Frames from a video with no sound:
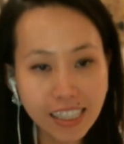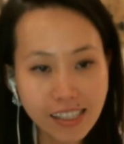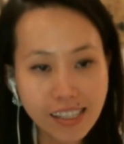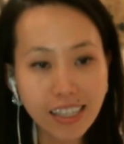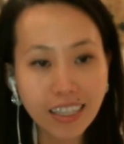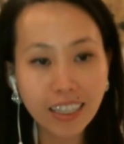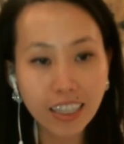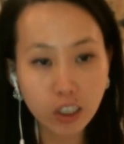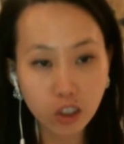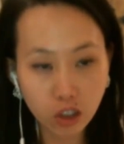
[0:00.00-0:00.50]

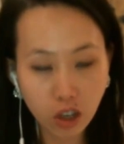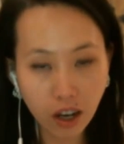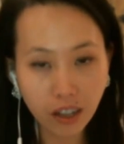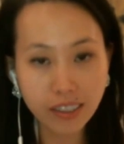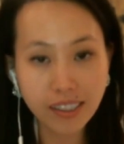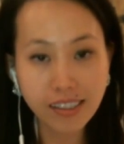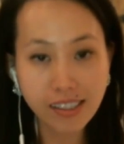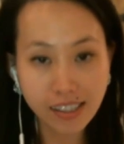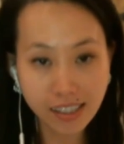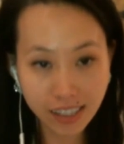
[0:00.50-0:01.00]
these
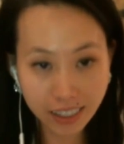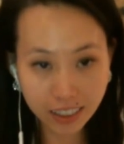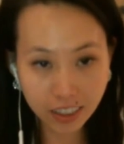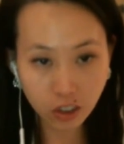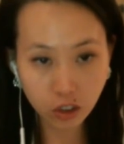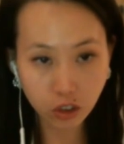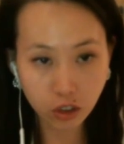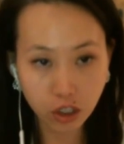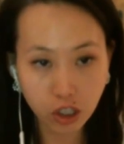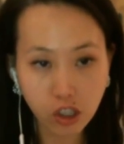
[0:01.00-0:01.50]
electronic
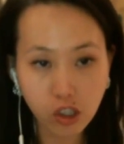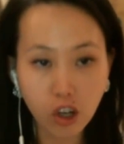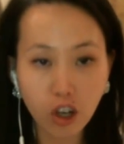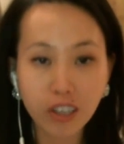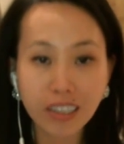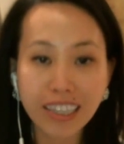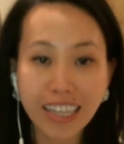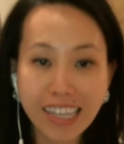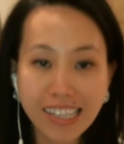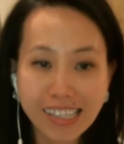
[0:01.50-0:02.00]
signatures
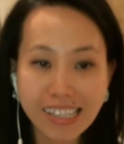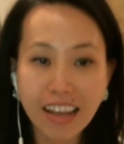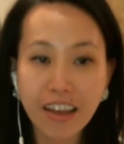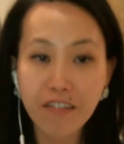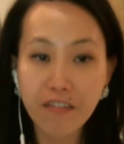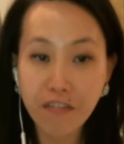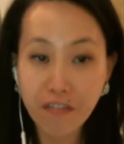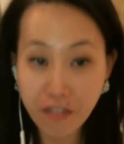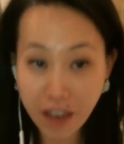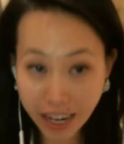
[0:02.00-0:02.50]
are less
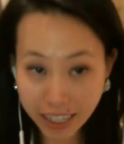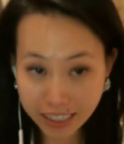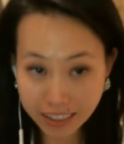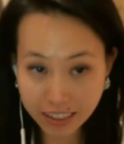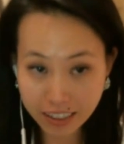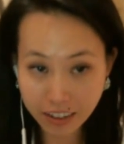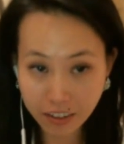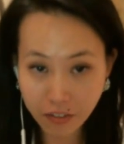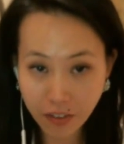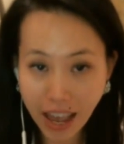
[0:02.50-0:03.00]

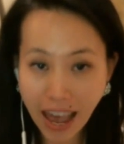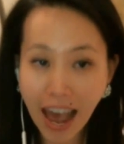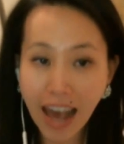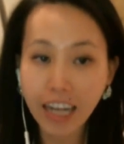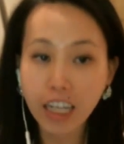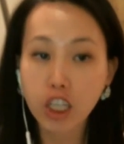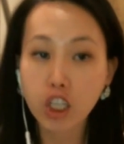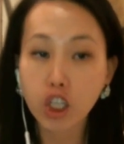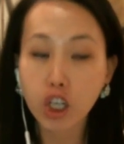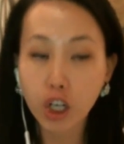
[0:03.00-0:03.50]
effective
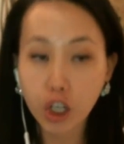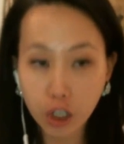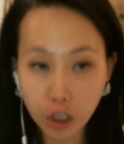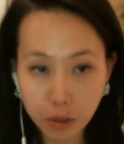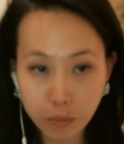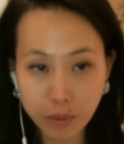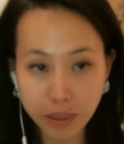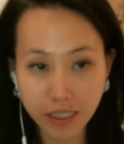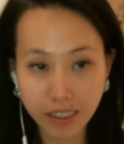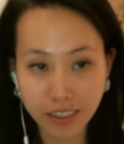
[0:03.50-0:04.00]
at
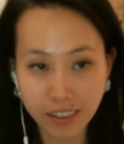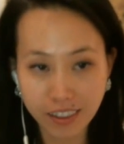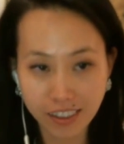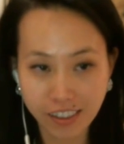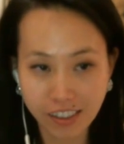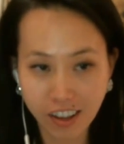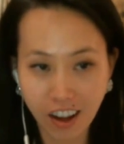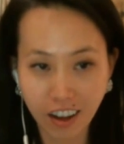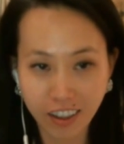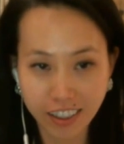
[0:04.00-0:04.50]
curbing
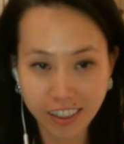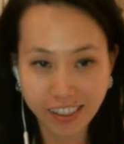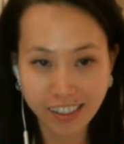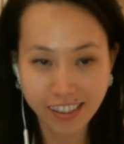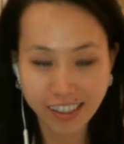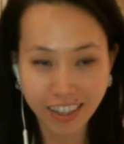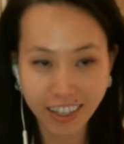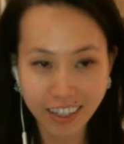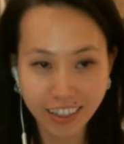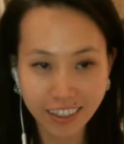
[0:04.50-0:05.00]

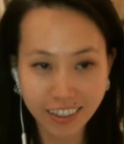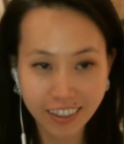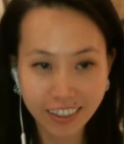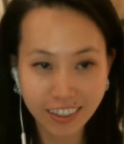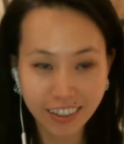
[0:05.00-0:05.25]
dishonesty.